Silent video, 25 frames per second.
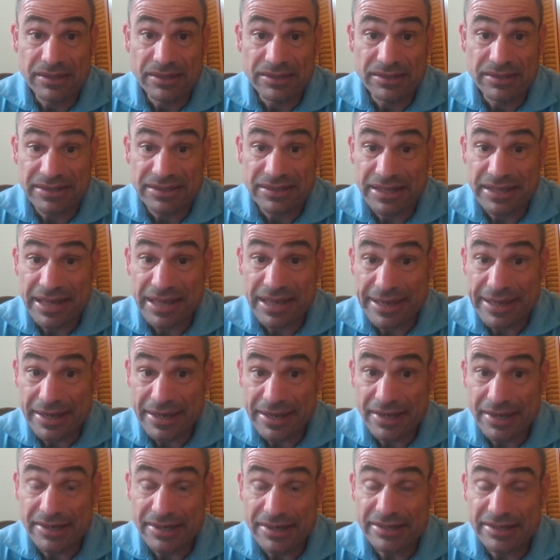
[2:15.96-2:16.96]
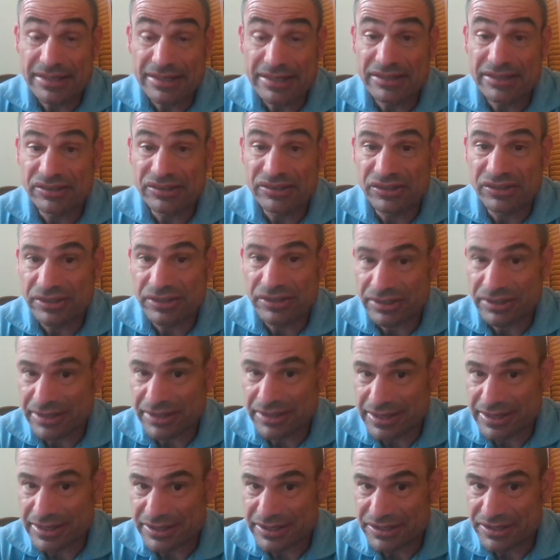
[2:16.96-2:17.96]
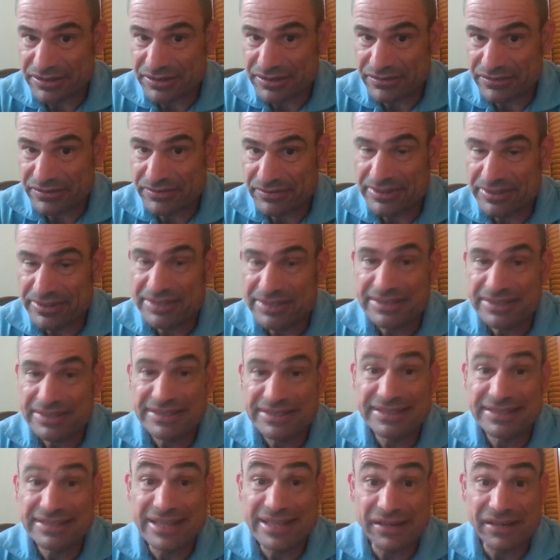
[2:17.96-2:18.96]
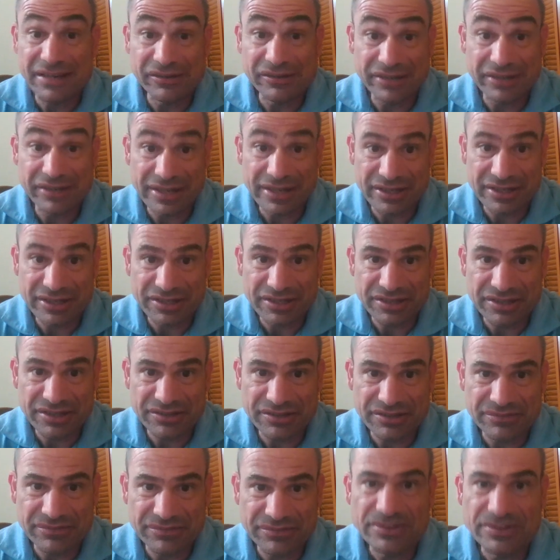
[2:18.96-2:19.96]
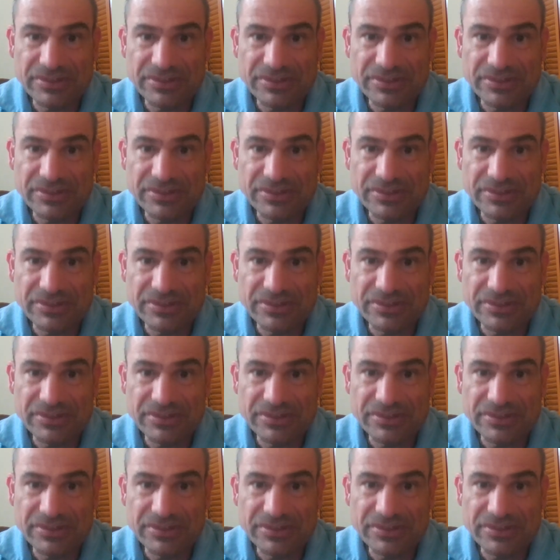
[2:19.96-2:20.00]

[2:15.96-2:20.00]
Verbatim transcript: See, AI can look like you, sound like you,